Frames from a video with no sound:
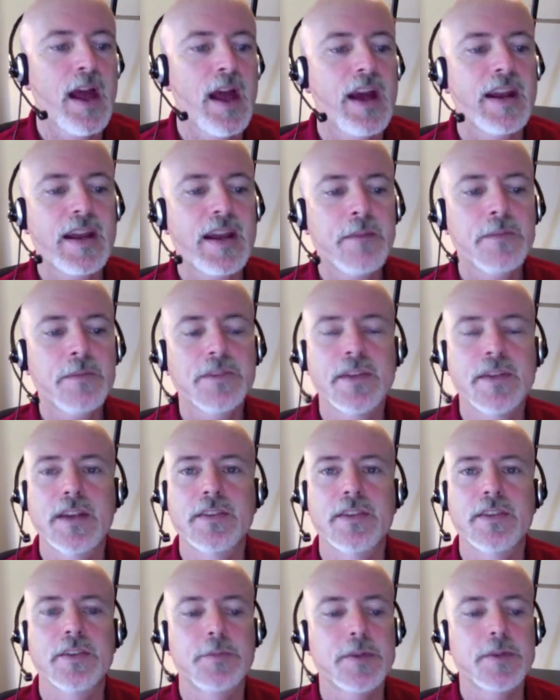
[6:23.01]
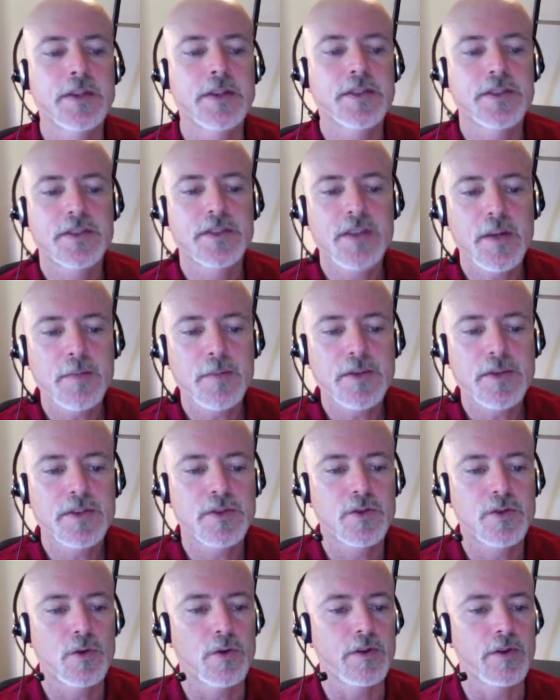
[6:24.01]
And I emphasize this because some
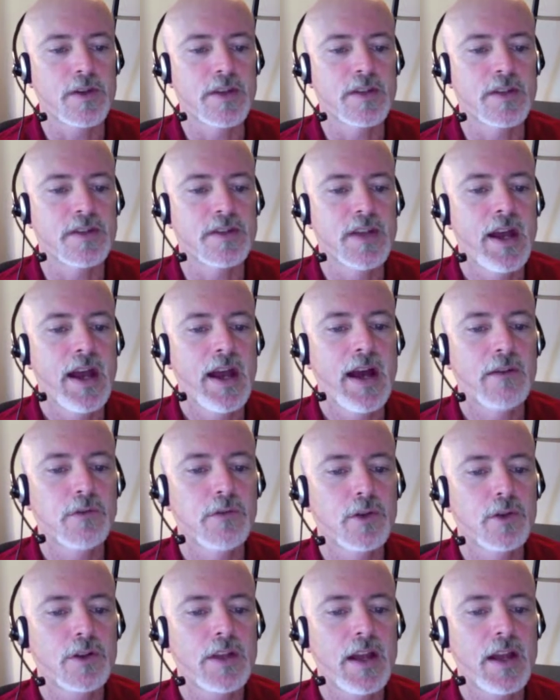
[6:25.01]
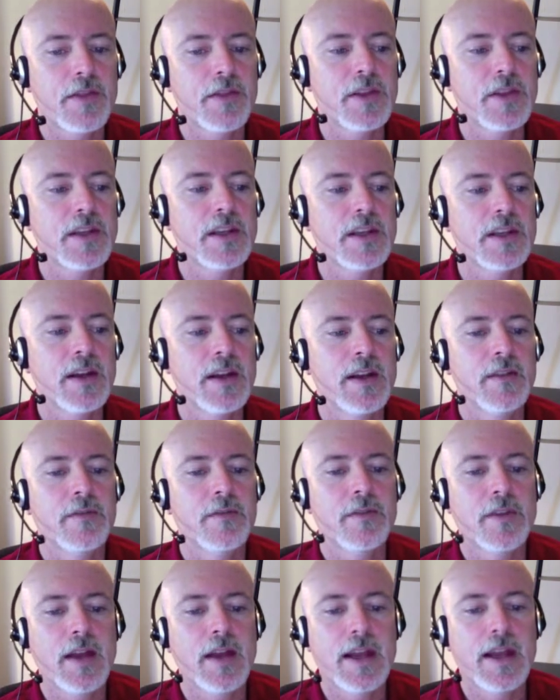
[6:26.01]
historians have looked at the
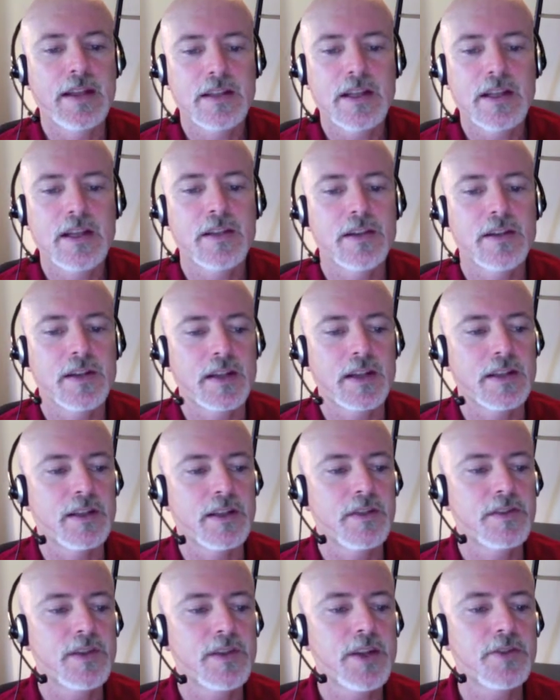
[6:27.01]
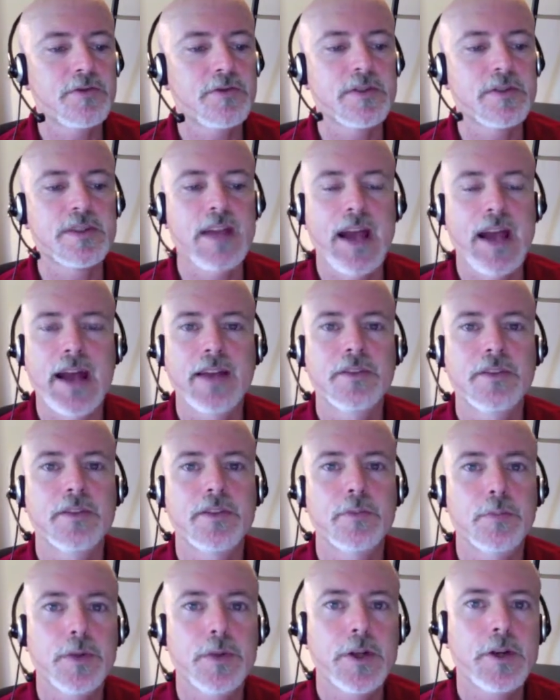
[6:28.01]
18th and 19th centuries as
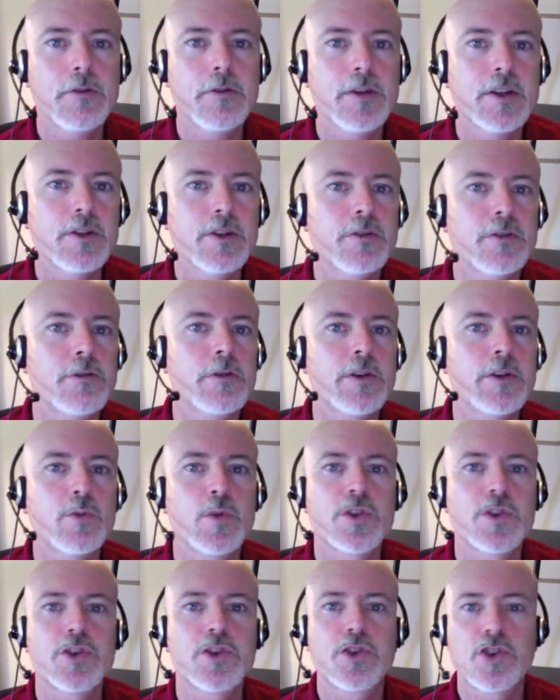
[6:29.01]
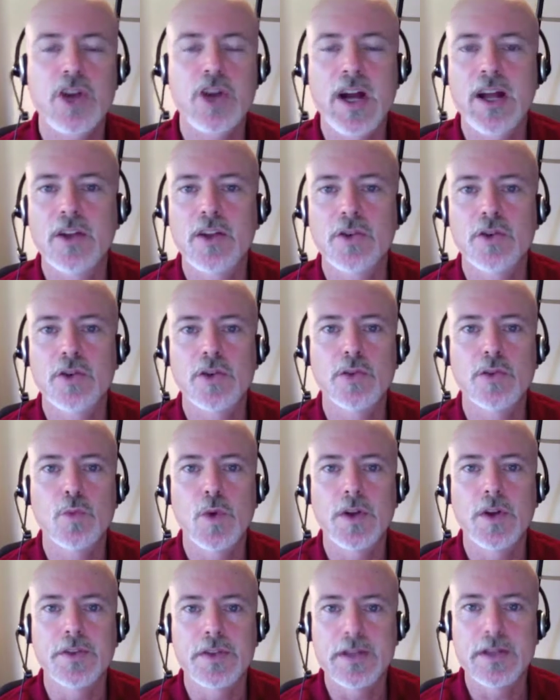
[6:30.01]
the period during which childhood
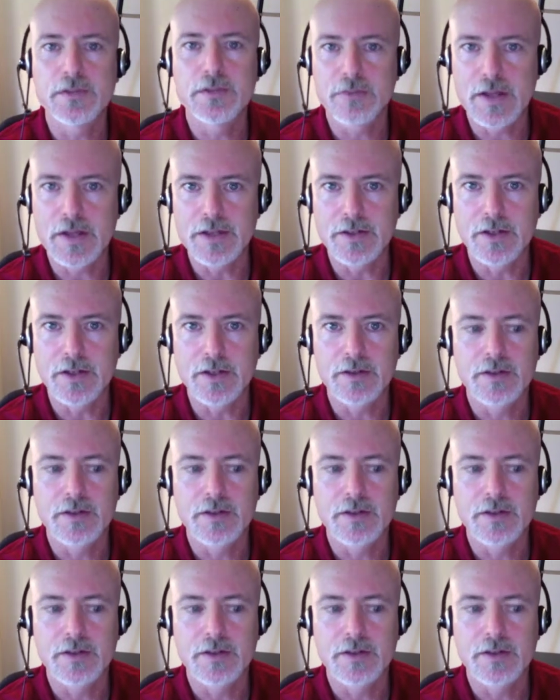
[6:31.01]
was invented.